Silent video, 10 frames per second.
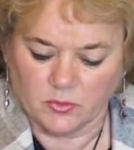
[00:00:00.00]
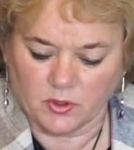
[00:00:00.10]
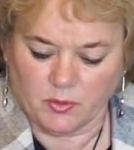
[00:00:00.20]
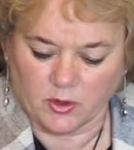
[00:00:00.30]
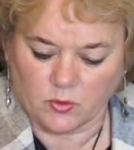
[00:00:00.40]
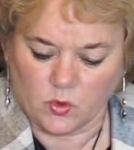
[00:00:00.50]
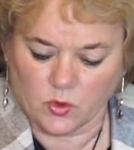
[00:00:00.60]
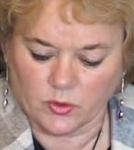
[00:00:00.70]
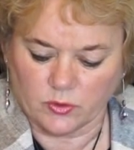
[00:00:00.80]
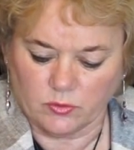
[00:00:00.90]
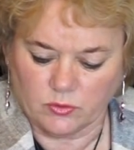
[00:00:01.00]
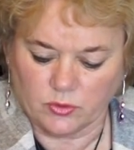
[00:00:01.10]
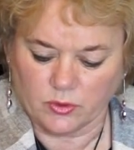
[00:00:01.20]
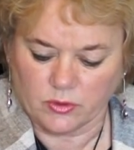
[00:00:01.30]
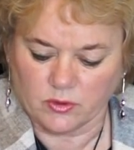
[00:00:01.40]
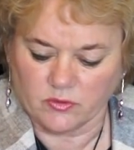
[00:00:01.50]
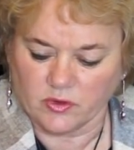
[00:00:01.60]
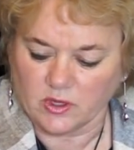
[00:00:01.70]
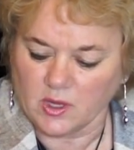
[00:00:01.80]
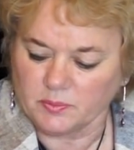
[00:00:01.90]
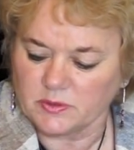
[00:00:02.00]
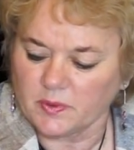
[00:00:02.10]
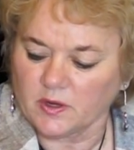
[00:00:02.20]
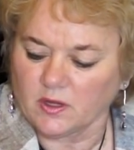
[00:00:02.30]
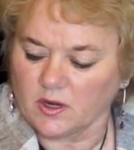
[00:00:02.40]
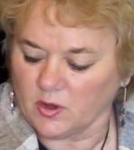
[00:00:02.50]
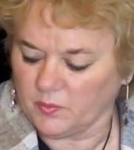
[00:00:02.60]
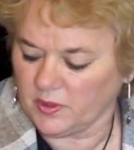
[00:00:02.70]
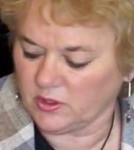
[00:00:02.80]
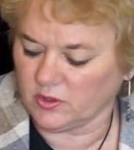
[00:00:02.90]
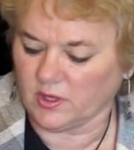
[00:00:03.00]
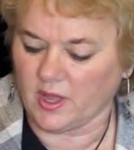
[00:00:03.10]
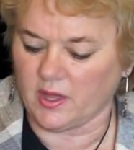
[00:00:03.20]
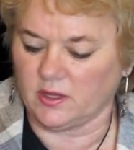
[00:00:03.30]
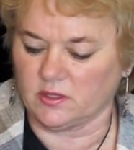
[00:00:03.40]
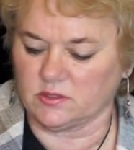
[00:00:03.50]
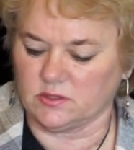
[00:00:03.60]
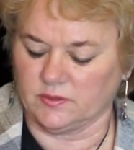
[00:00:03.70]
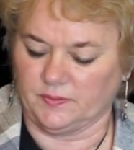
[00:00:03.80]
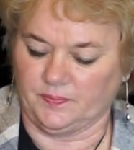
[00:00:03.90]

Put about a quarter to a third of a cup, depending on how big your cat is,